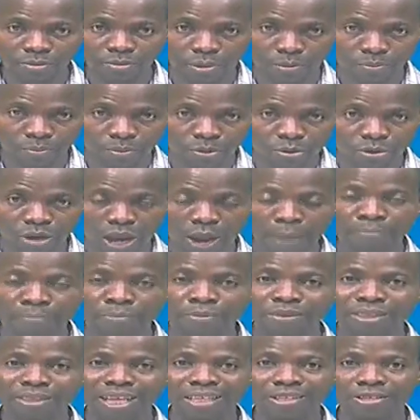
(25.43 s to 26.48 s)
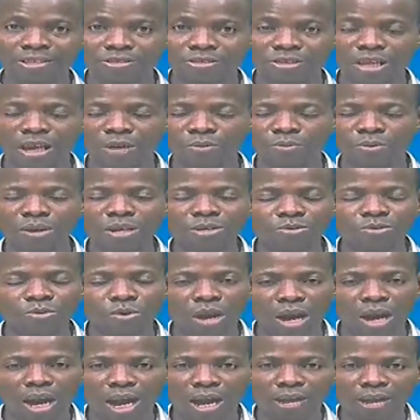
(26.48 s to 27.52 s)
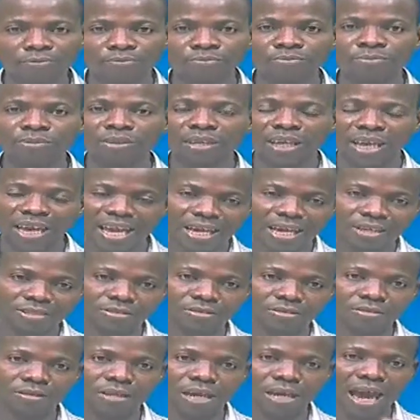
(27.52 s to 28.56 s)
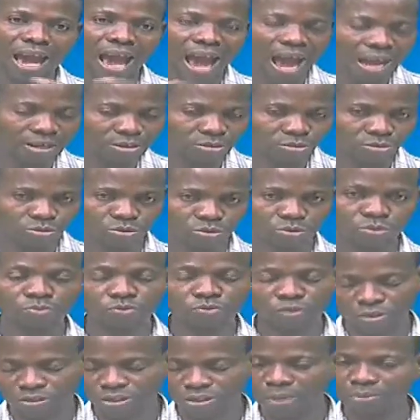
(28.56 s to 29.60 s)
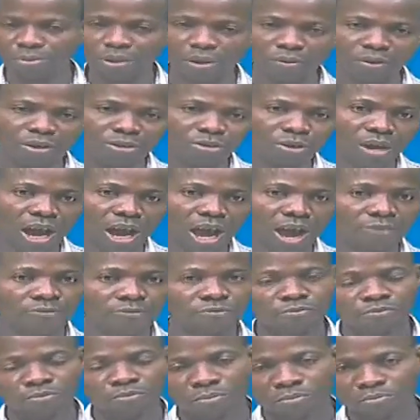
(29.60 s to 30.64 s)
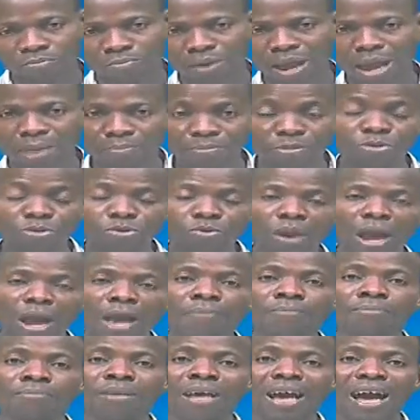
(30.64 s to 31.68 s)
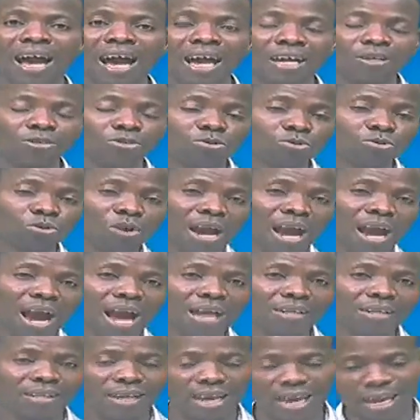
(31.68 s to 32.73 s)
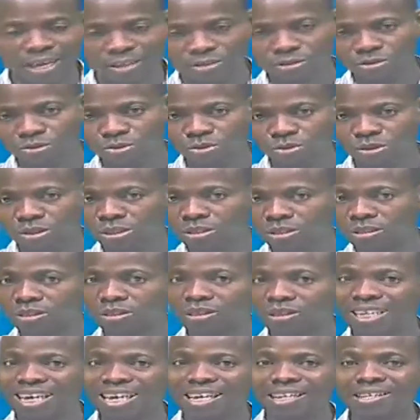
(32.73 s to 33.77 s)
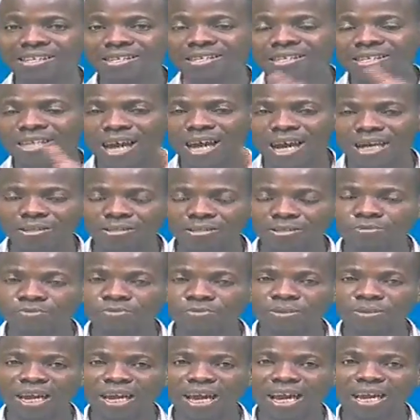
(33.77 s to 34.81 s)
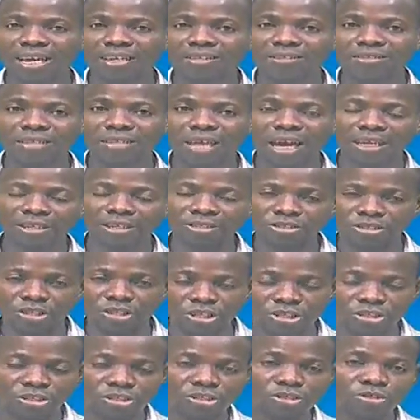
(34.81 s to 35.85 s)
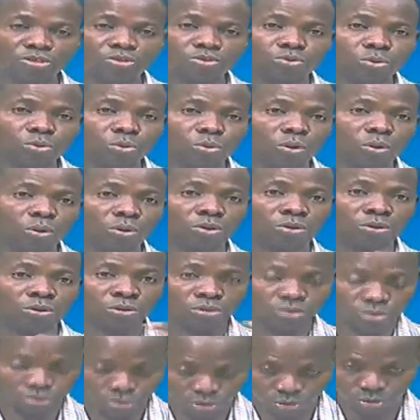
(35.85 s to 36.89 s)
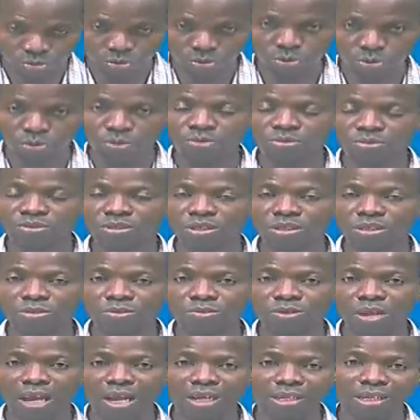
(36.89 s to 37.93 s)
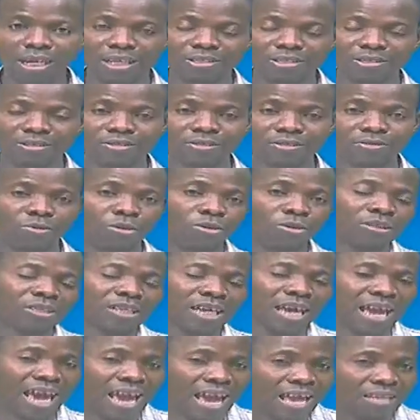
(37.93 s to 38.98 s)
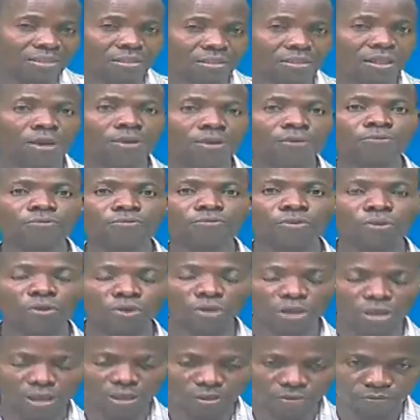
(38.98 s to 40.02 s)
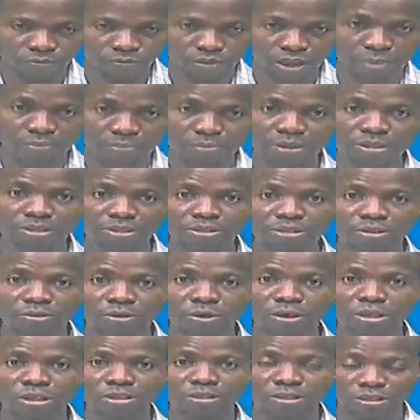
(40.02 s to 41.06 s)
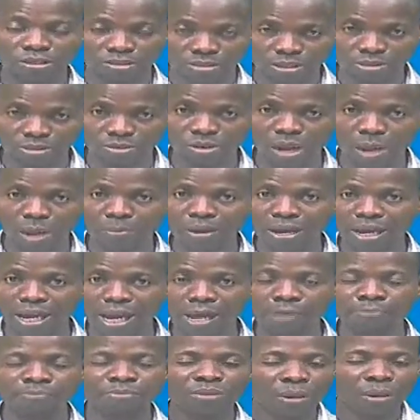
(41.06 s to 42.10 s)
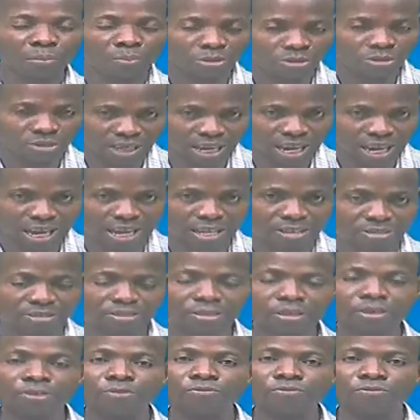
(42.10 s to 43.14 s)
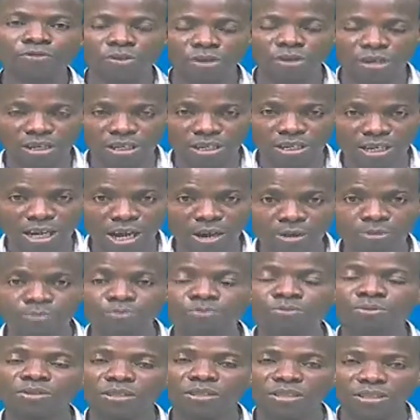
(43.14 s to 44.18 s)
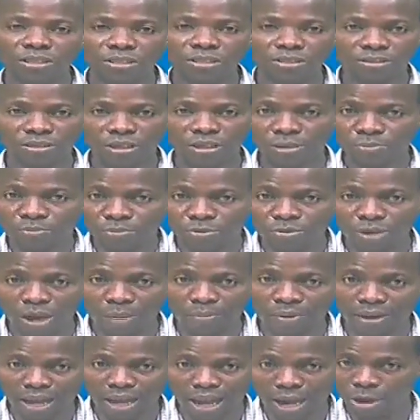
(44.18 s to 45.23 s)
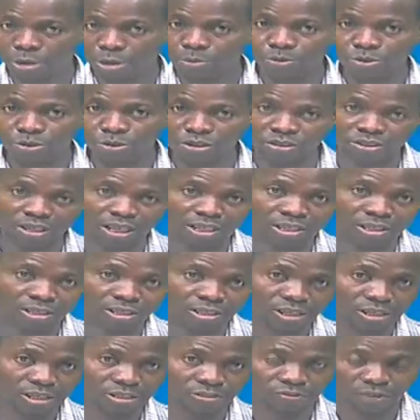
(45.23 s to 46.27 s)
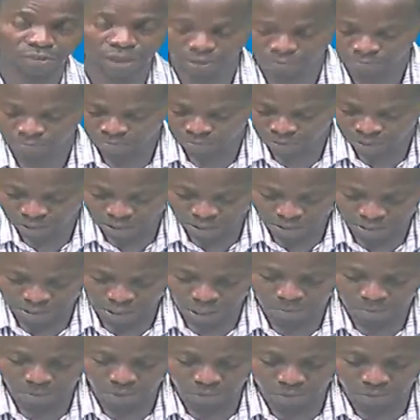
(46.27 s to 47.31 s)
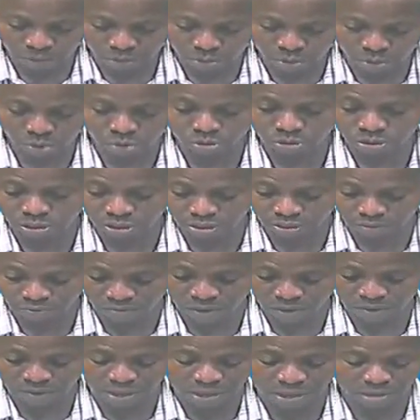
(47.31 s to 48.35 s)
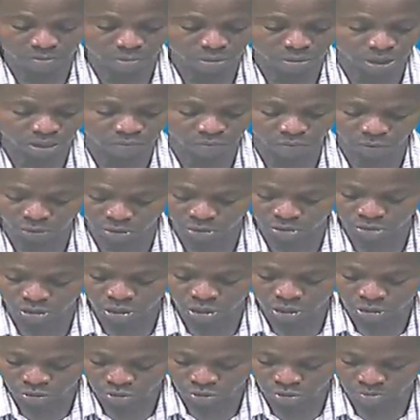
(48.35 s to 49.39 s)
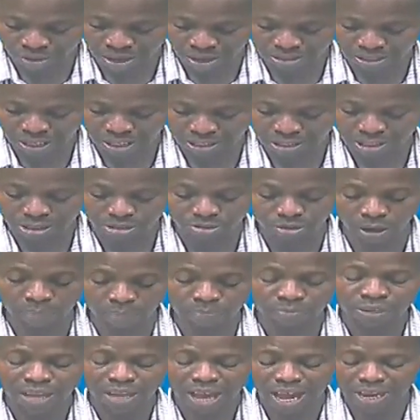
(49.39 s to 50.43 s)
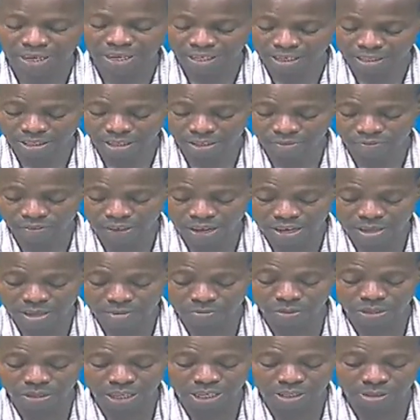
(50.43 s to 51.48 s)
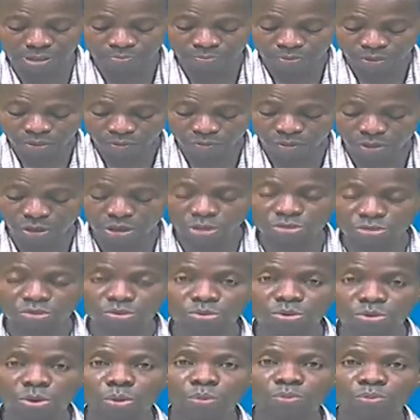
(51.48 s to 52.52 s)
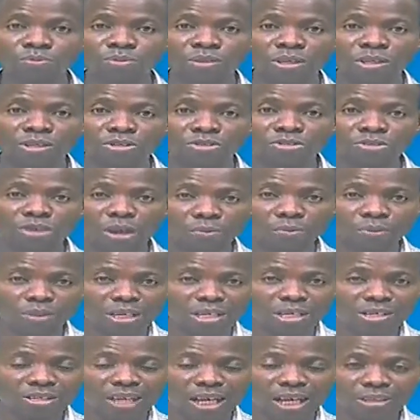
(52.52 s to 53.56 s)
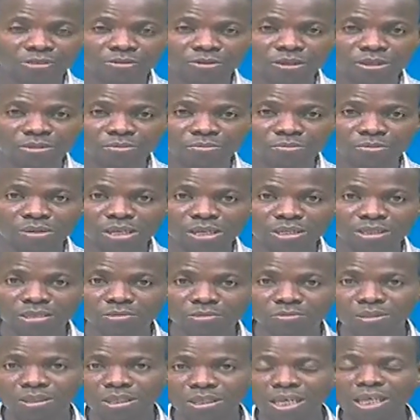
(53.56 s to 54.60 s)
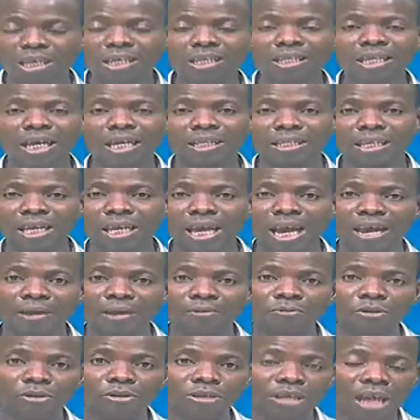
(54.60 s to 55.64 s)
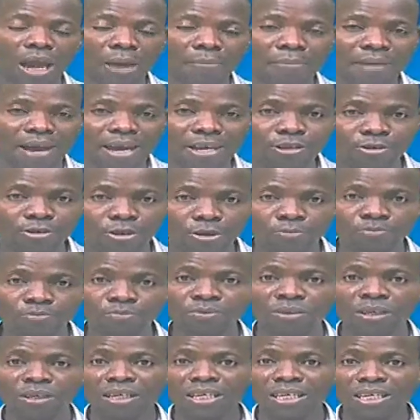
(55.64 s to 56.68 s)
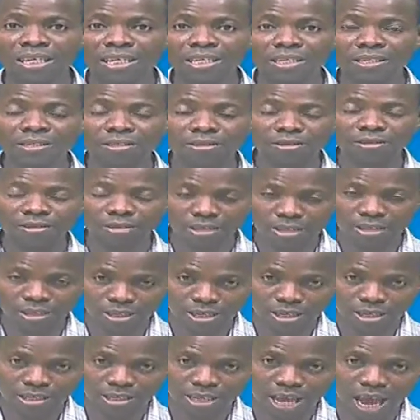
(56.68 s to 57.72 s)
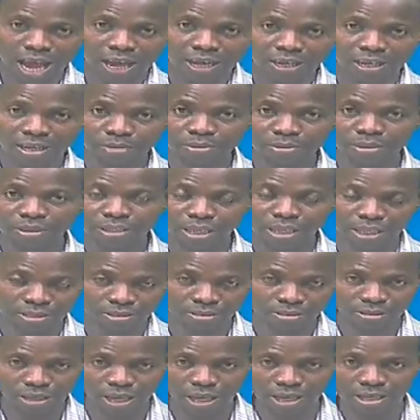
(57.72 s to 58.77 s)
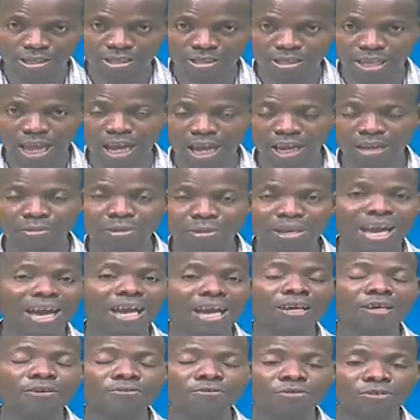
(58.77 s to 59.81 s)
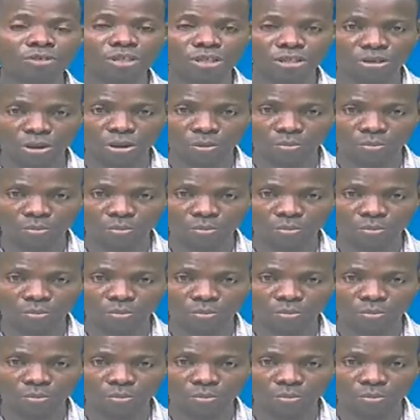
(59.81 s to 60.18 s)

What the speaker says: be plural. That is when you have s add to, for example, now when you have by buy and you add s to it, then that s changes to what? To singular. That is what the s for a verb is a singular marker, but s for a noun is a plural marker. I hope you understand the transfer in terms of the rule. It is very, very important for us to master this one, and it is very important for us to know some things that we may be thinking that they are minor in academic, that is in academic and even in